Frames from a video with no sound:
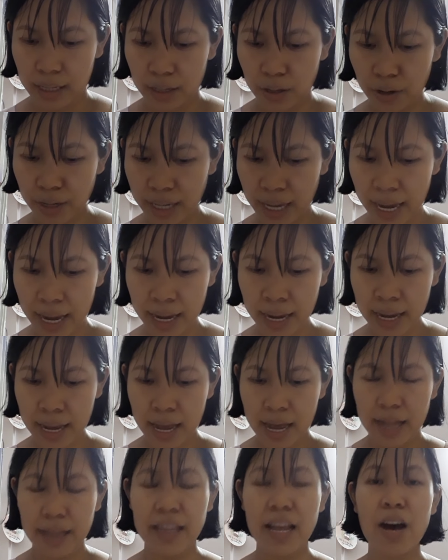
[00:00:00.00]
Okay,
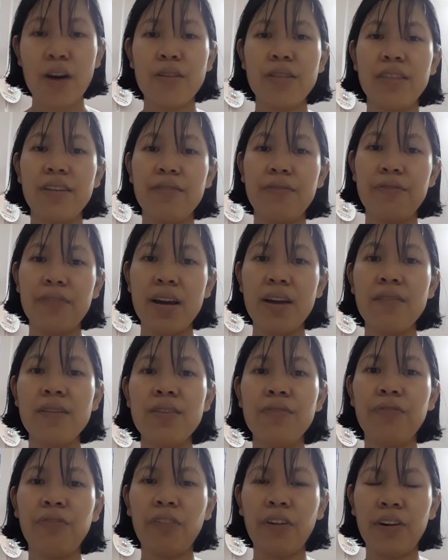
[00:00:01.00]
now the
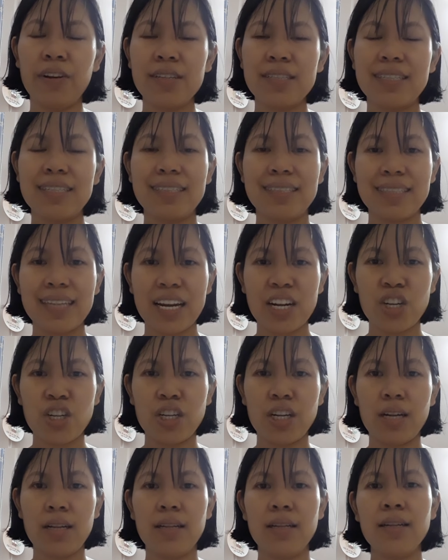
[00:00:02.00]
very first
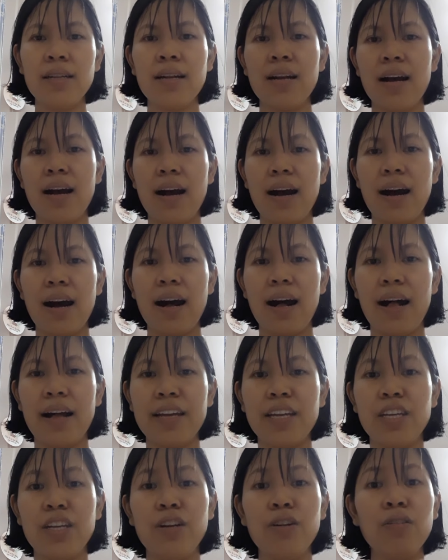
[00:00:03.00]
section
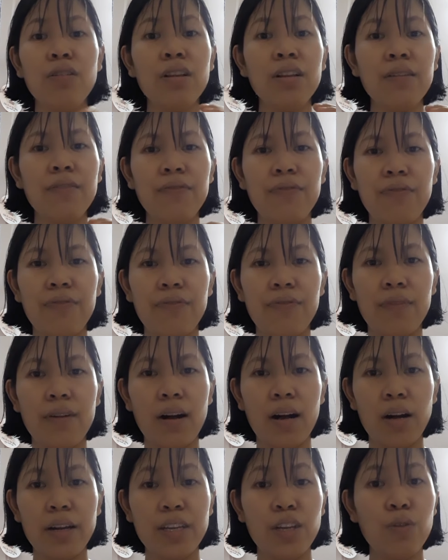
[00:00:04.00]

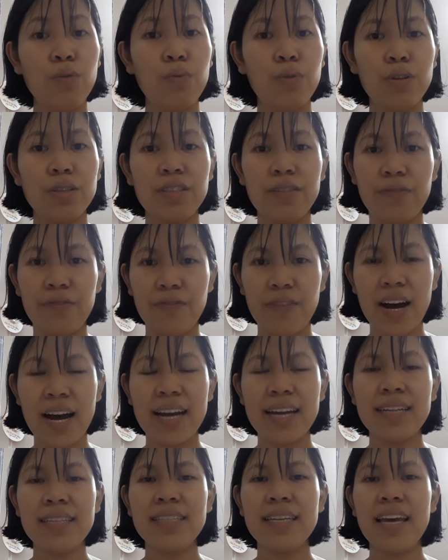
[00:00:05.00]
you would
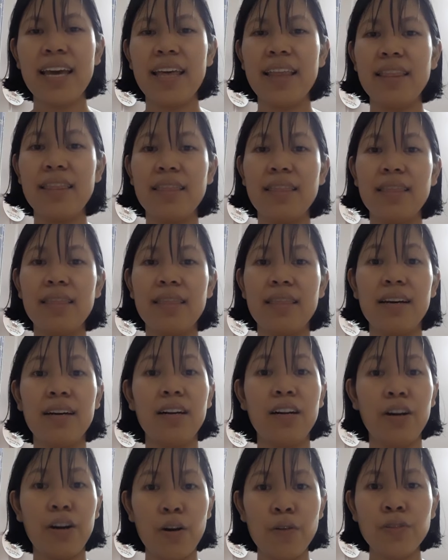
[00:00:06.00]
find in the
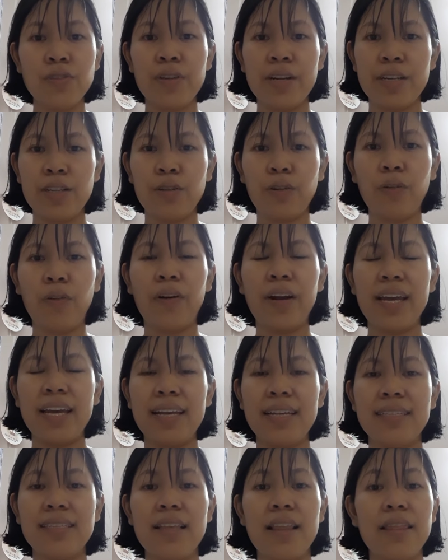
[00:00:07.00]
grocery store
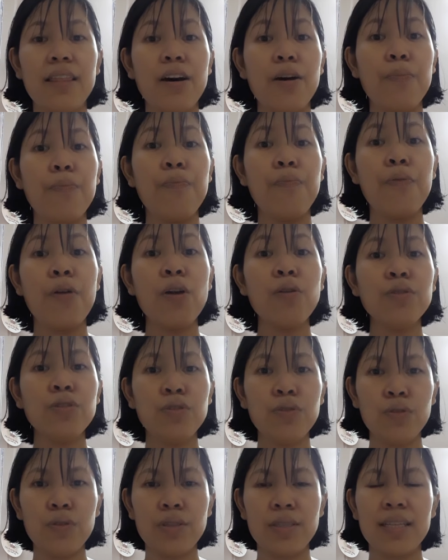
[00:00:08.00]
is the
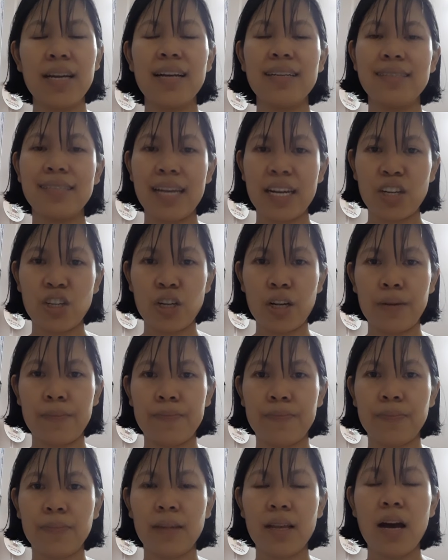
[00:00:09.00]
produce section.
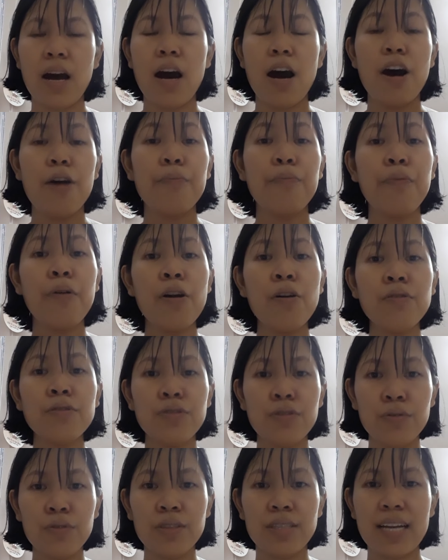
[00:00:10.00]

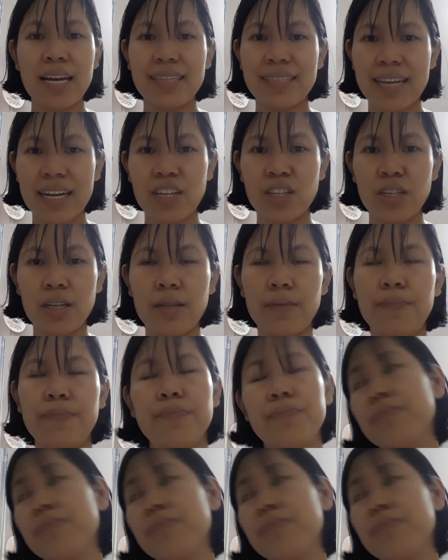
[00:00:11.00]
Produce section.